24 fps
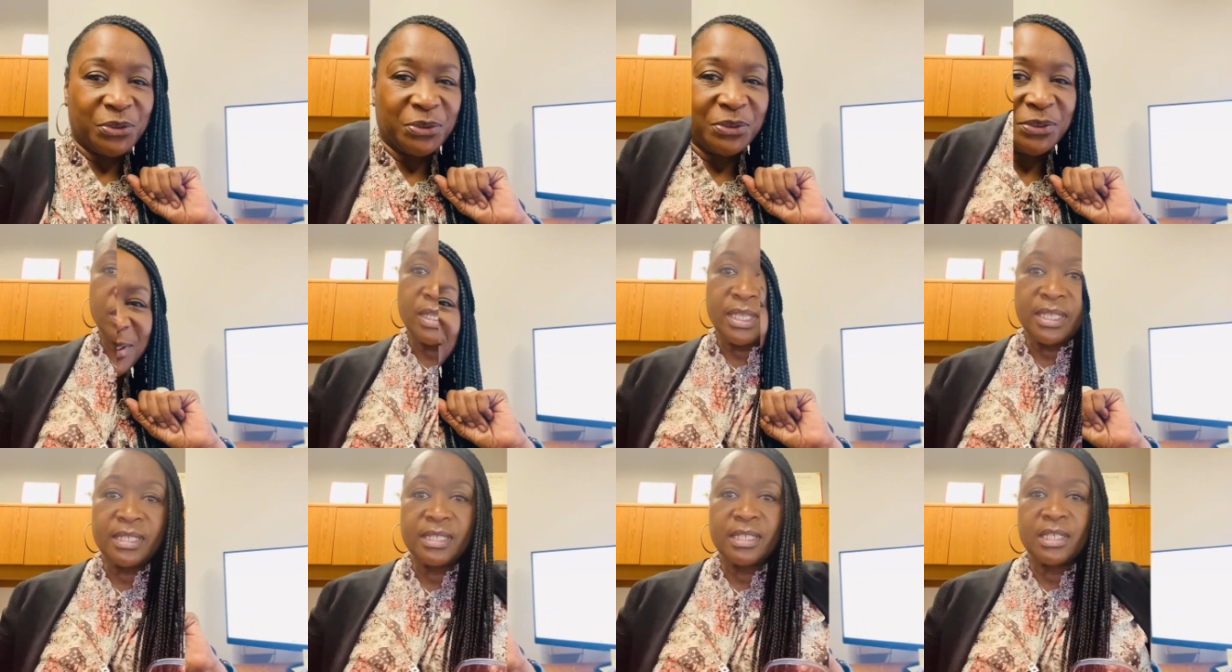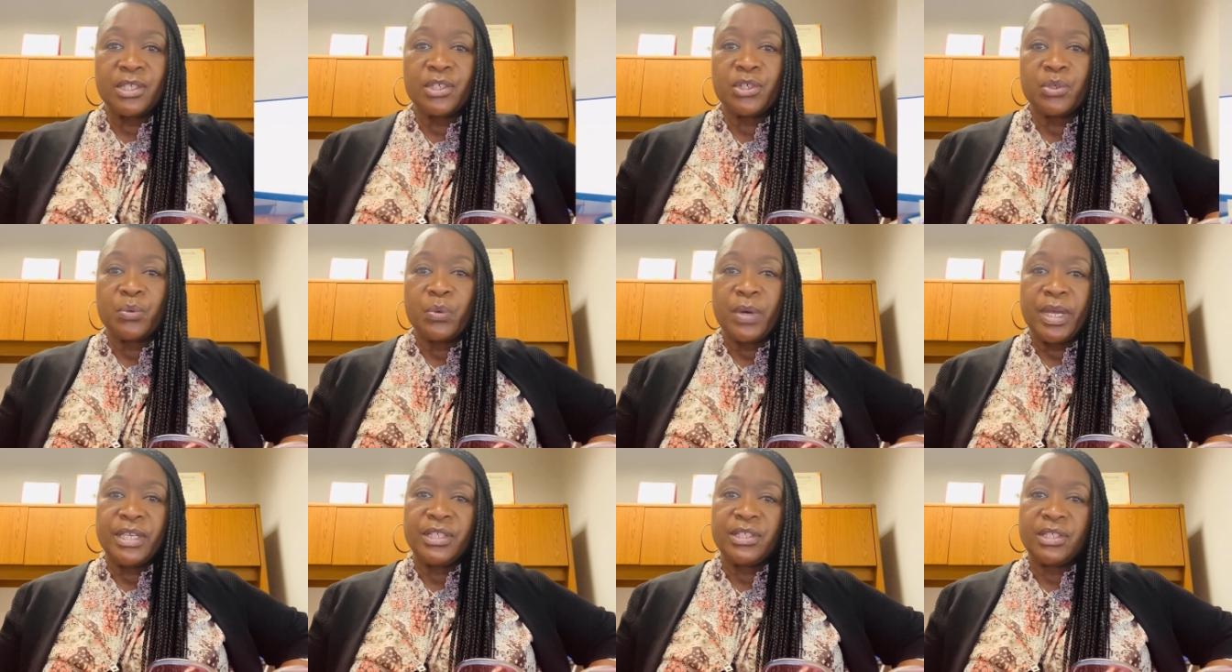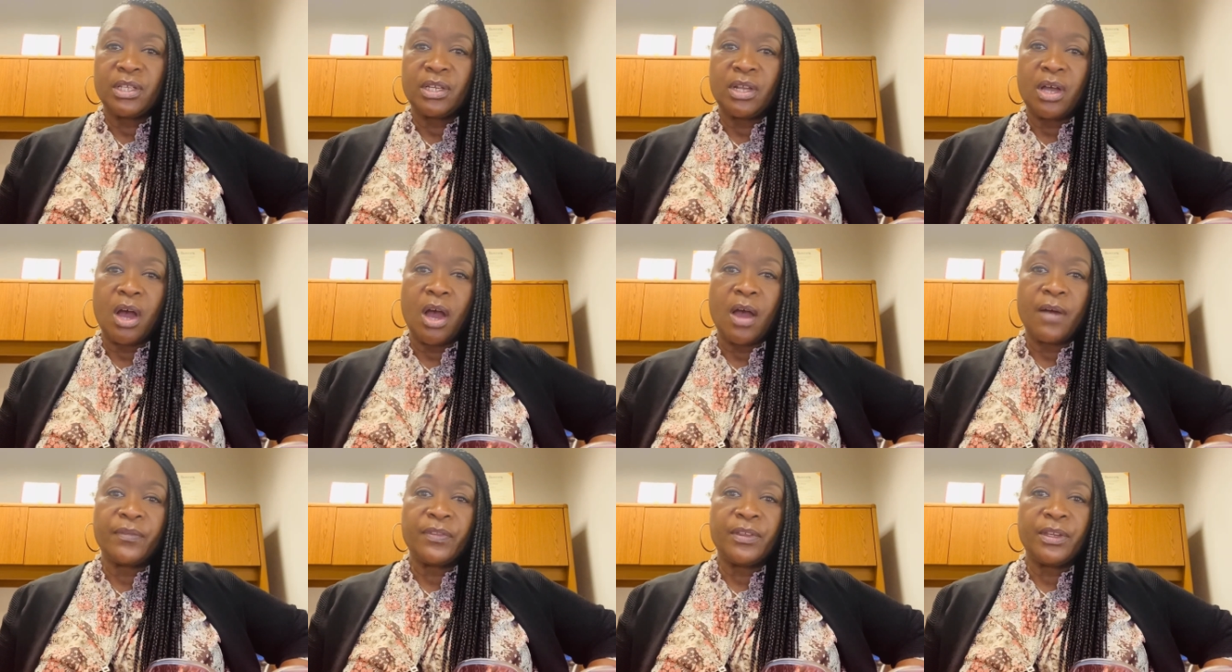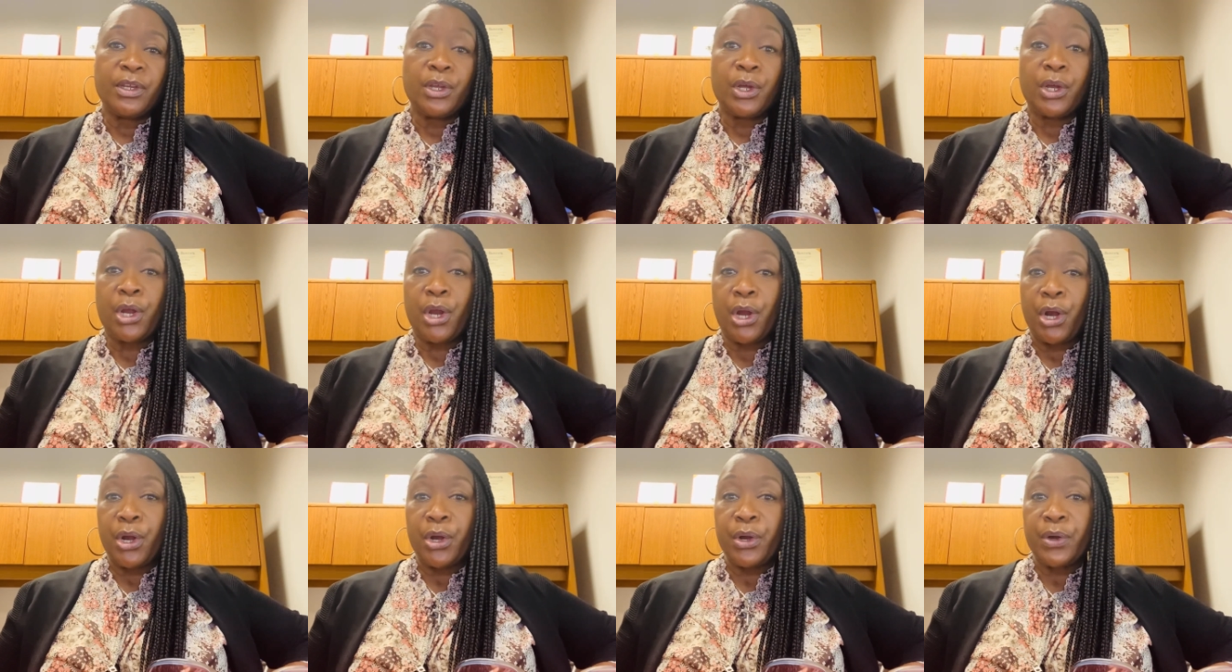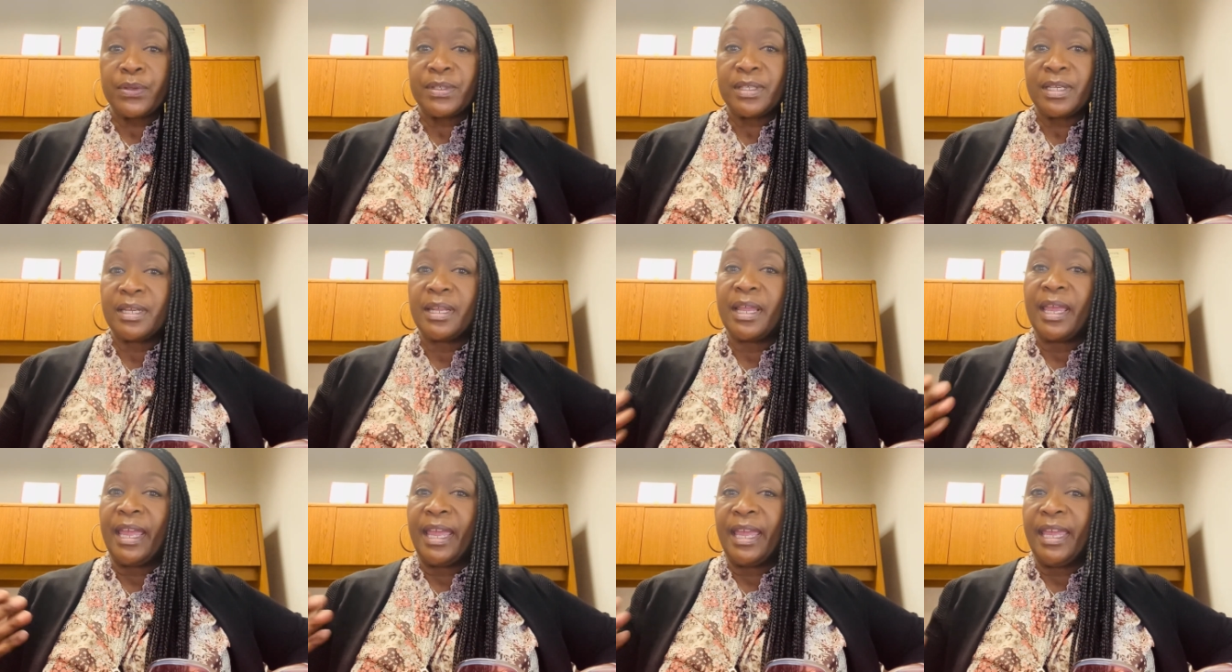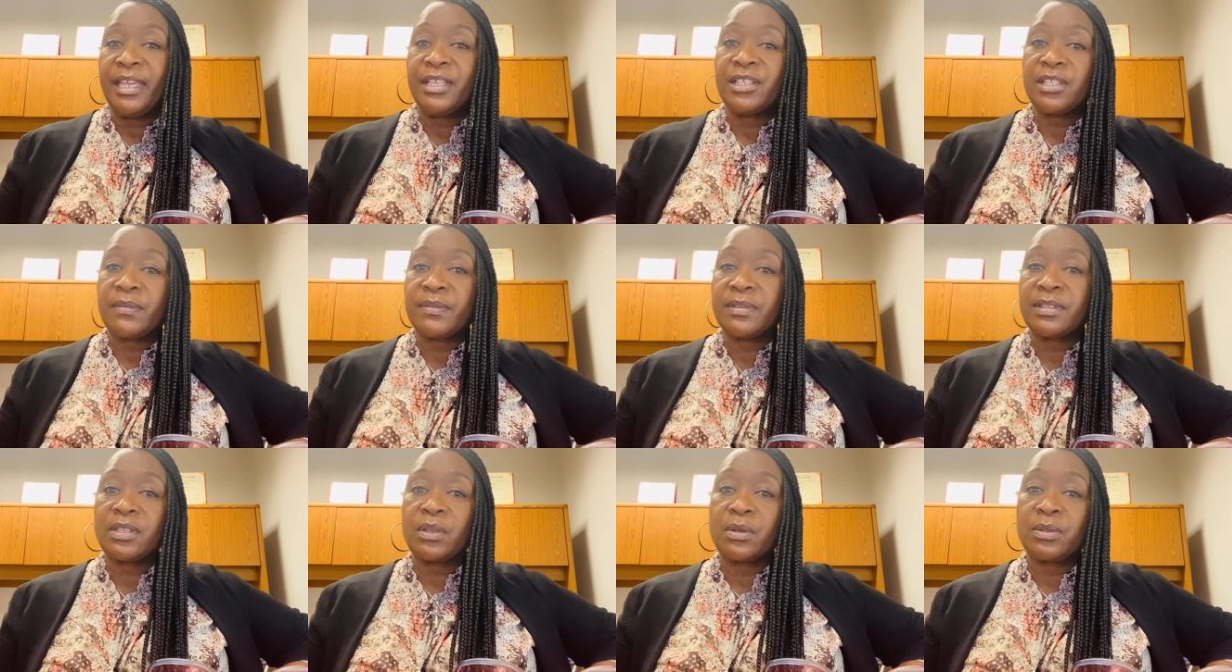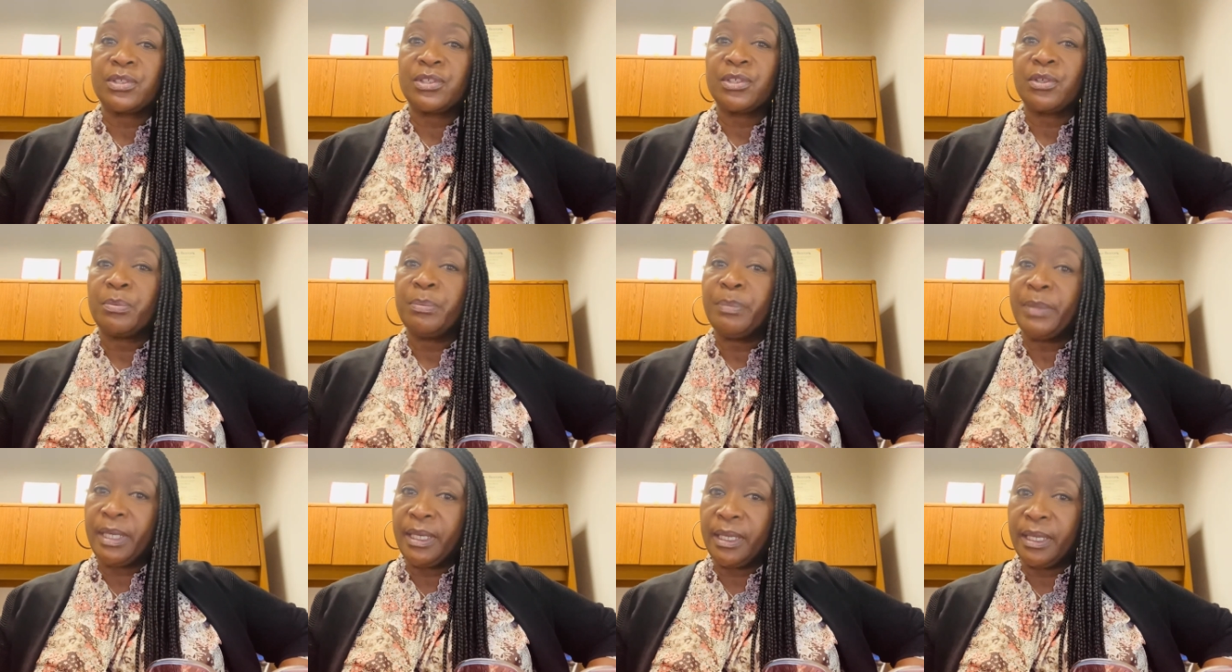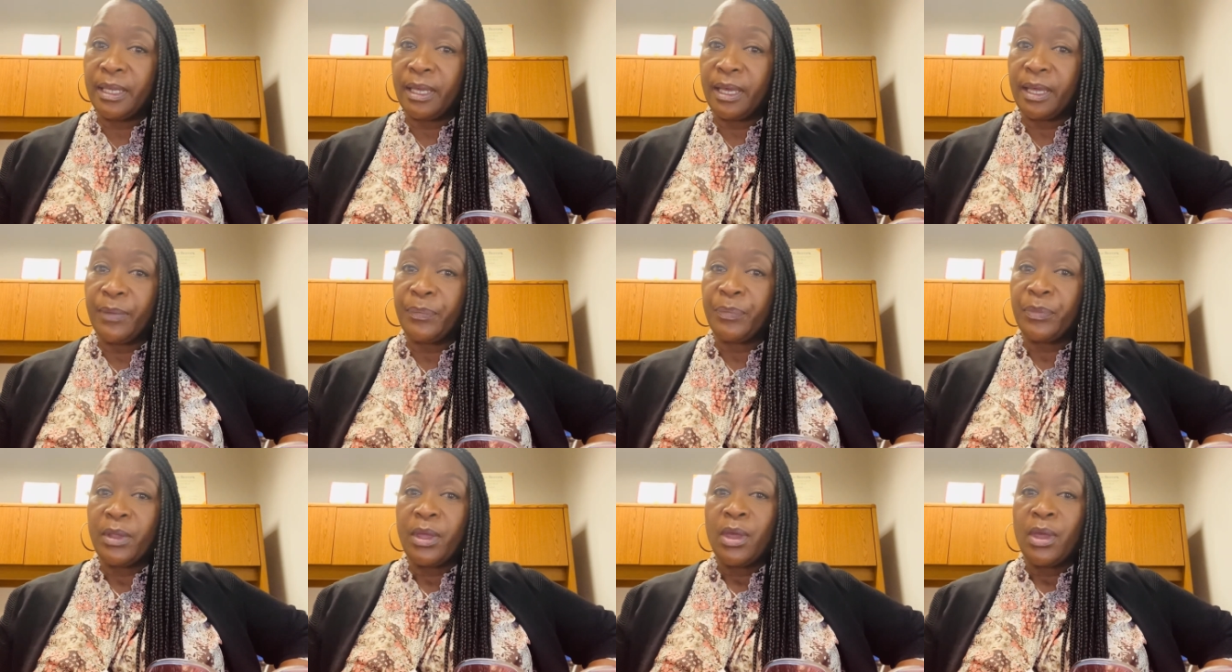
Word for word: So this situation often occurs in the age of social media,